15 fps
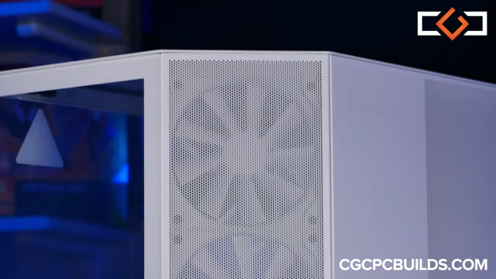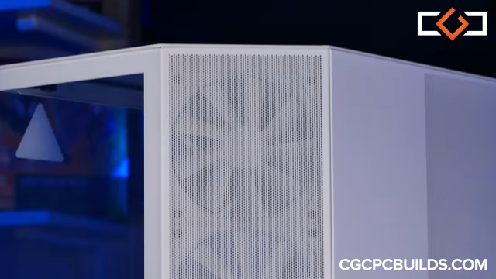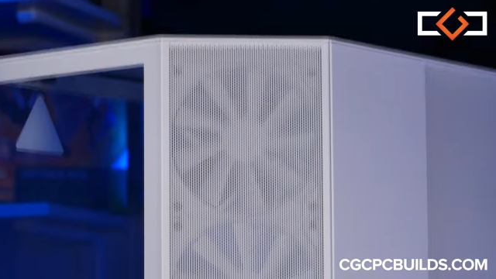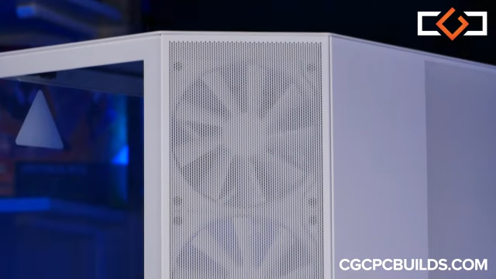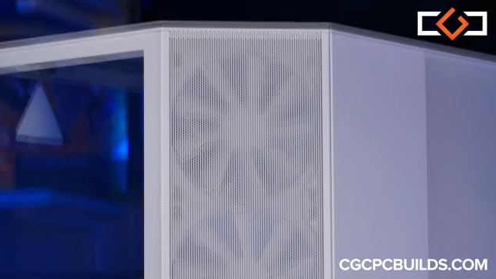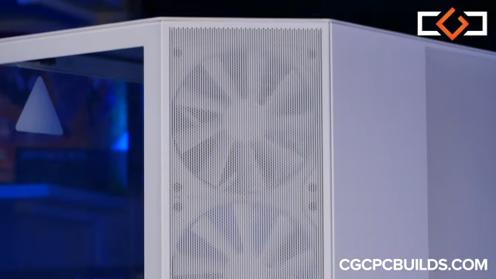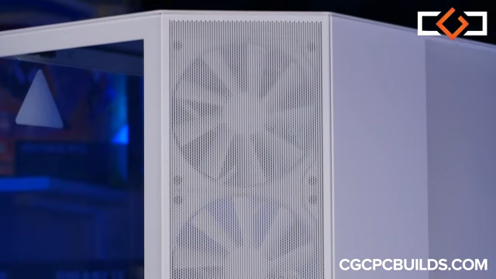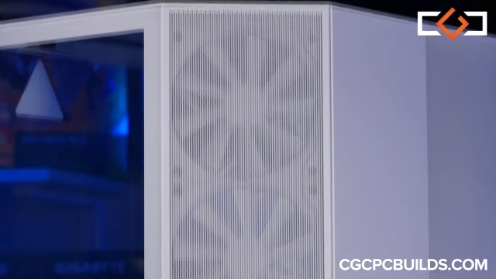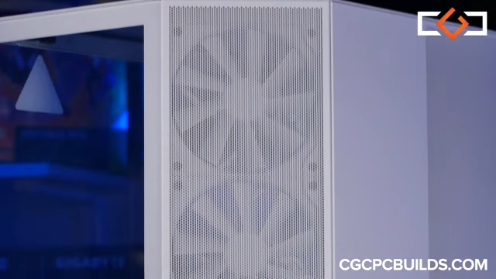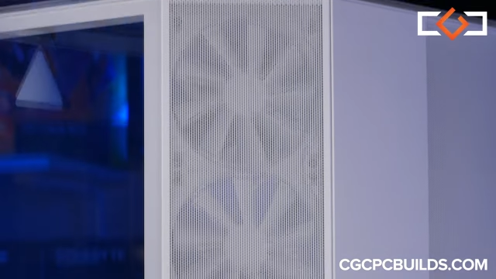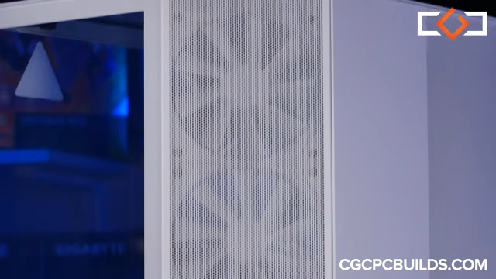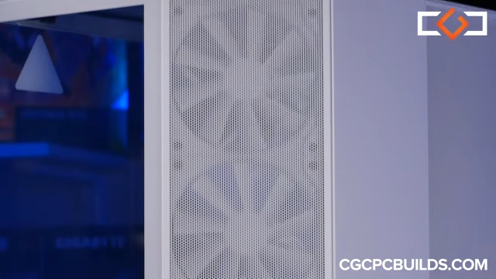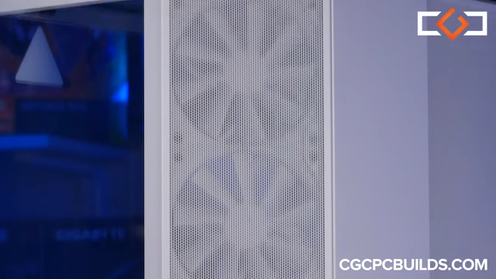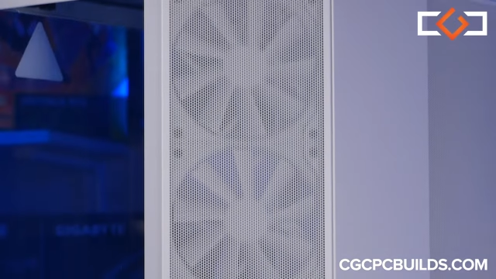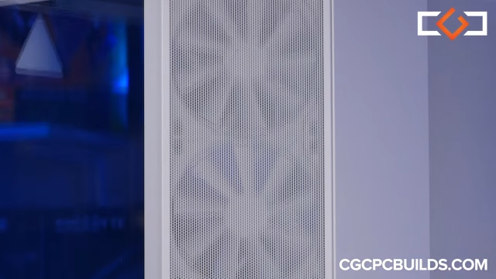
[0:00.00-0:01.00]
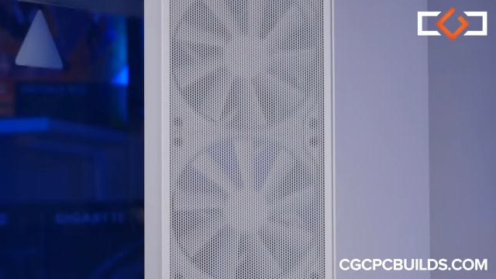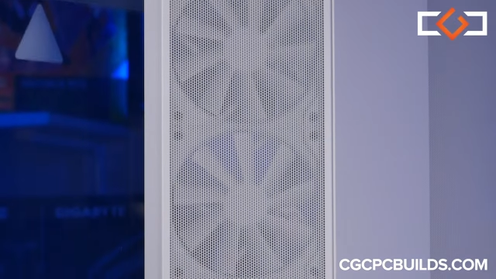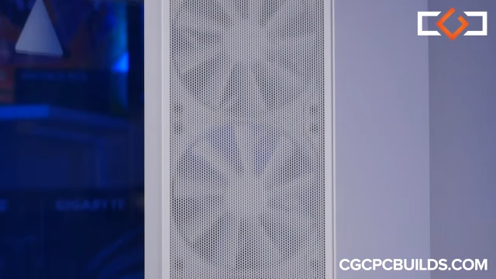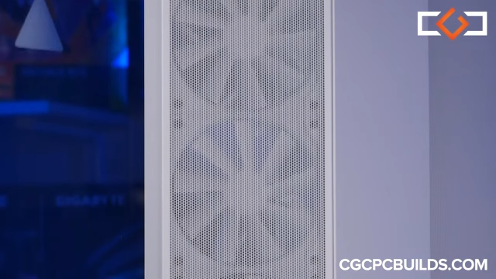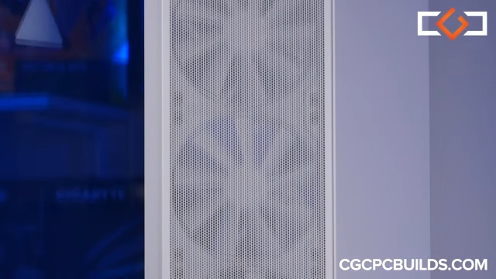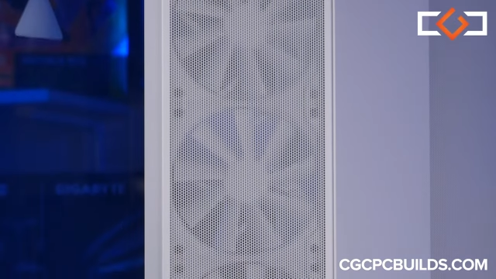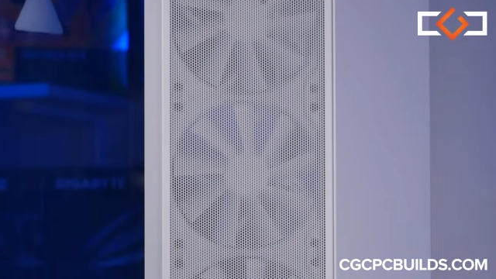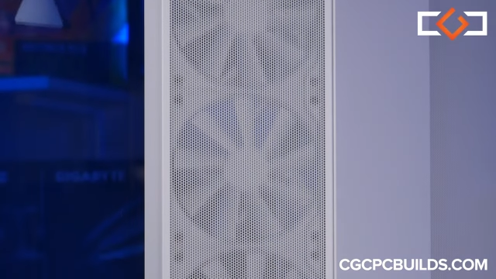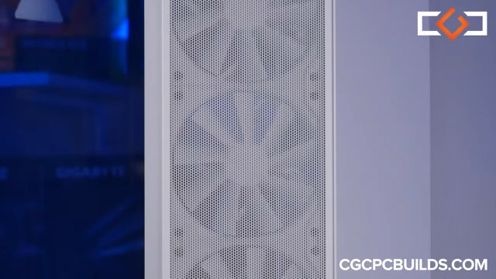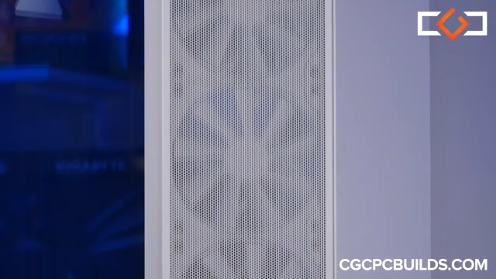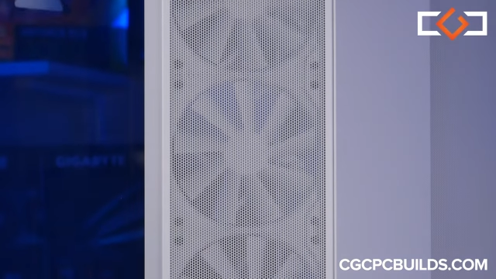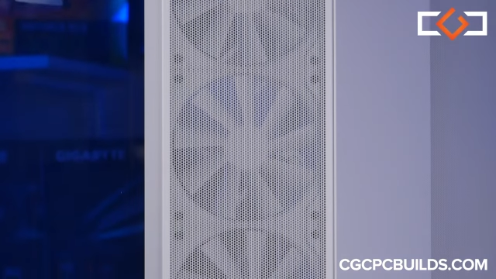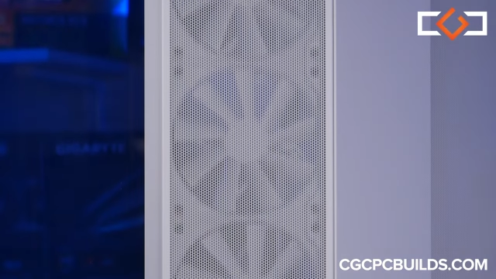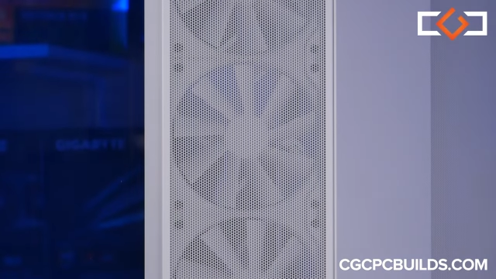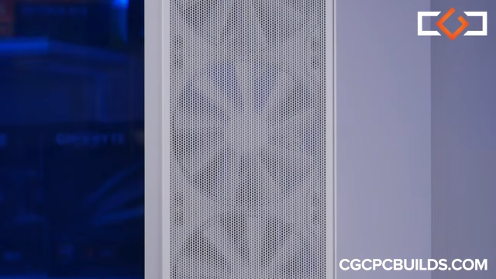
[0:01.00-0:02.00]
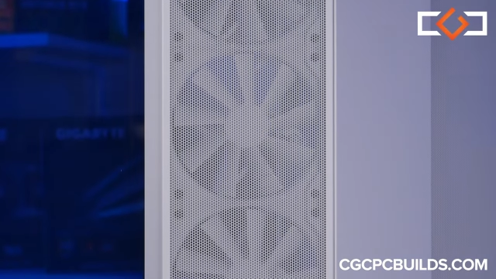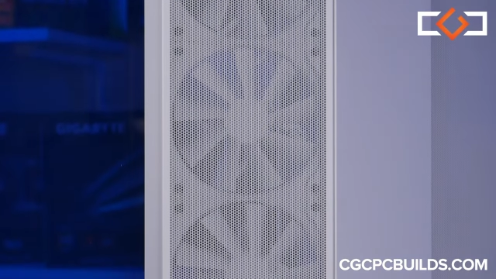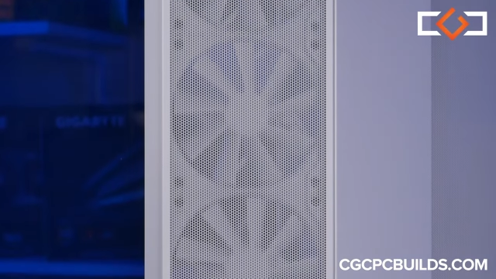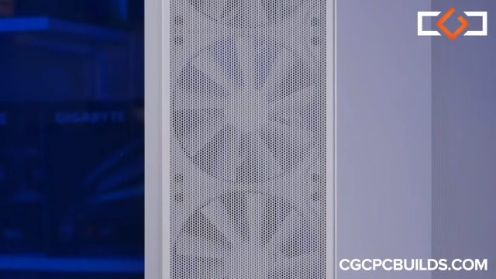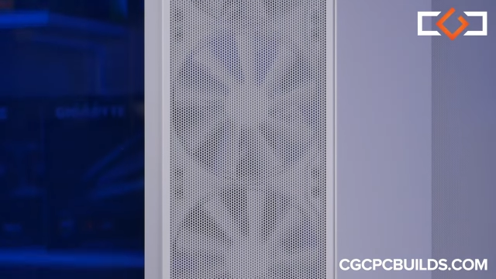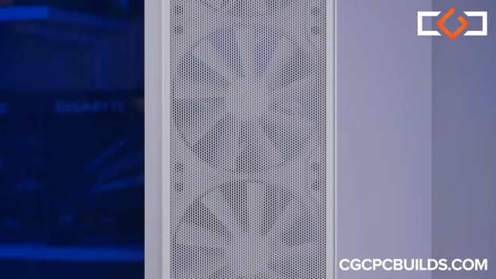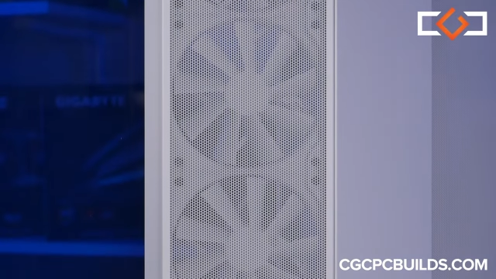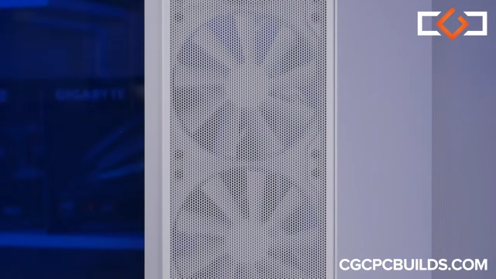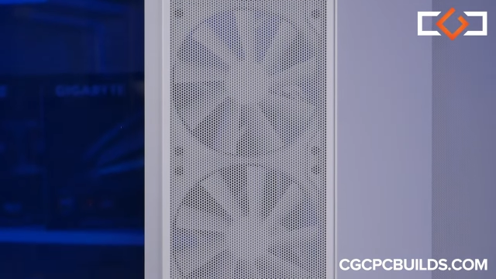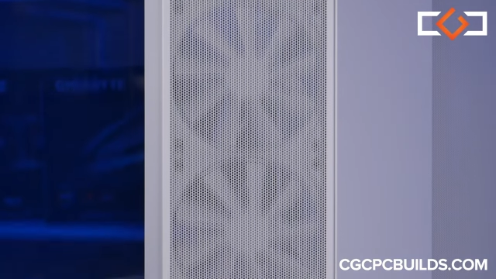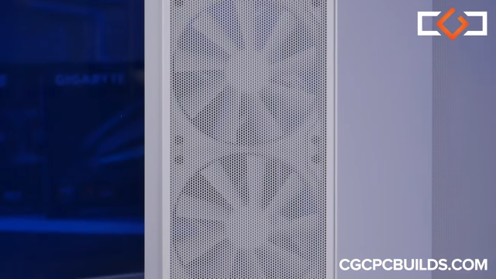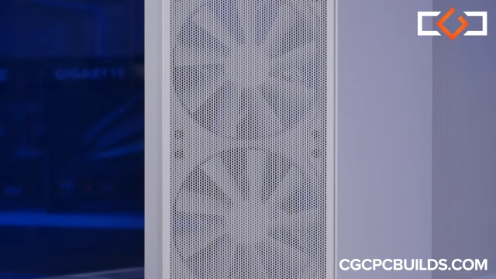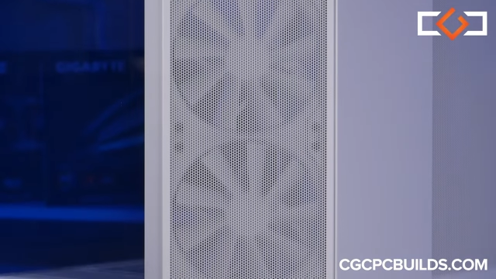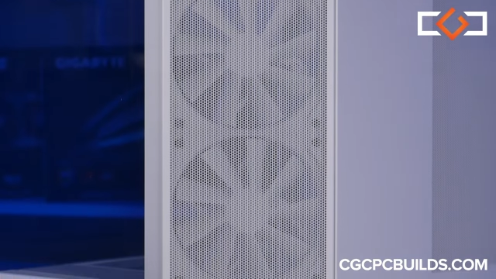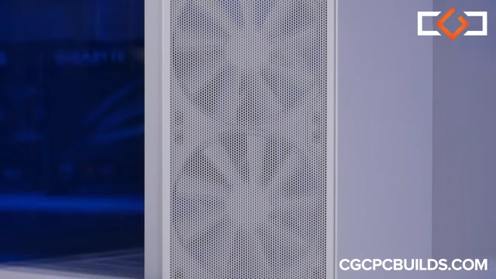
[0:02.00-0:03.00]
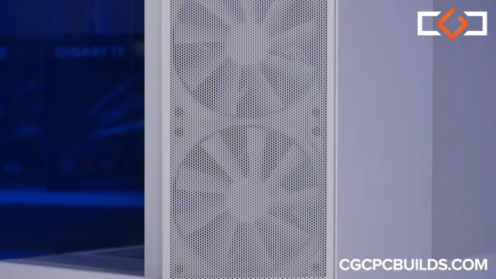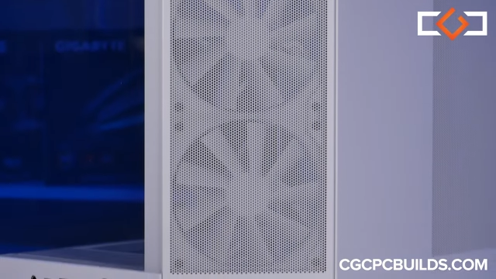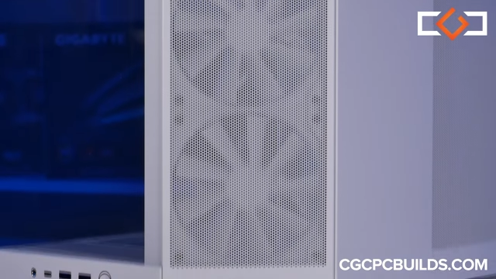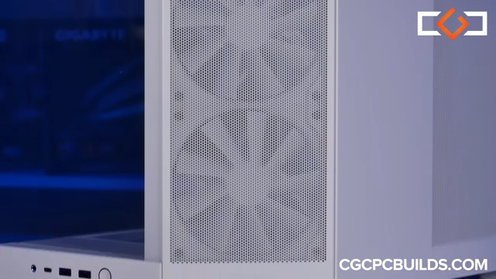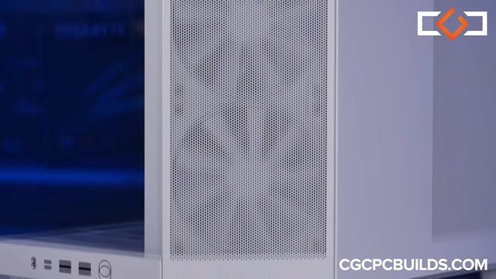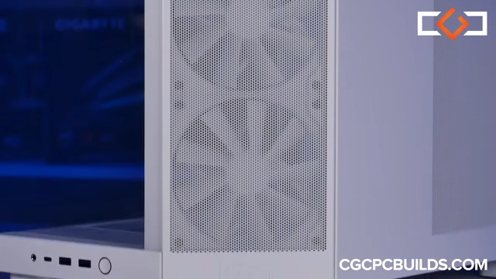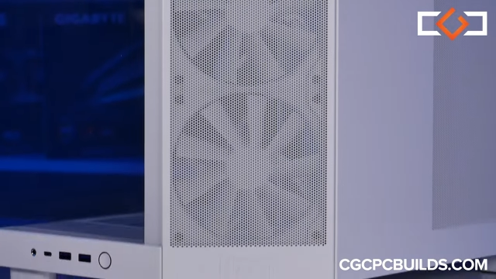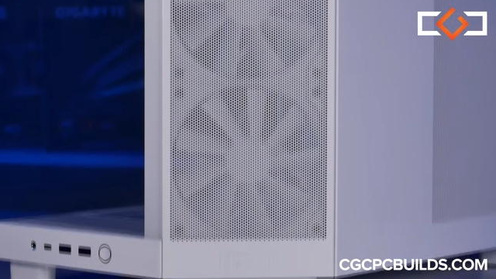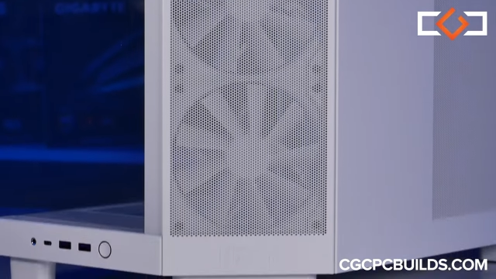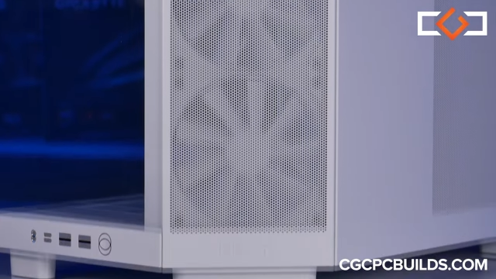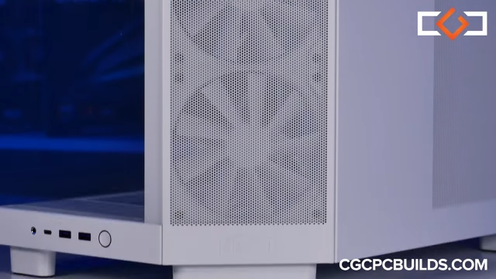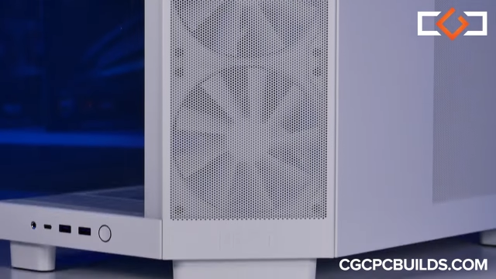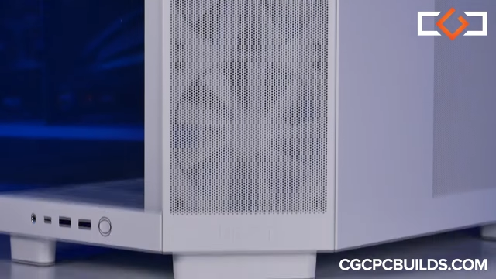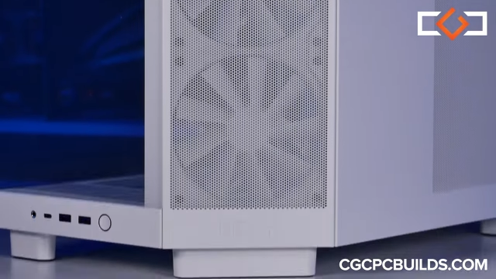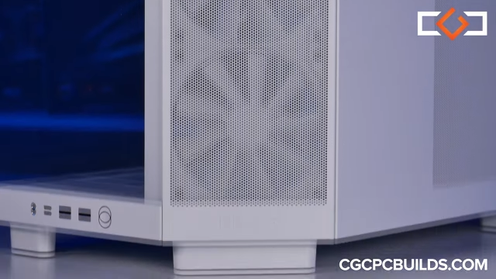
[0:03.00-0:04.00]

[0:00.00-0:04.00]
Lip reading: No face is visible, so there are no lips to read.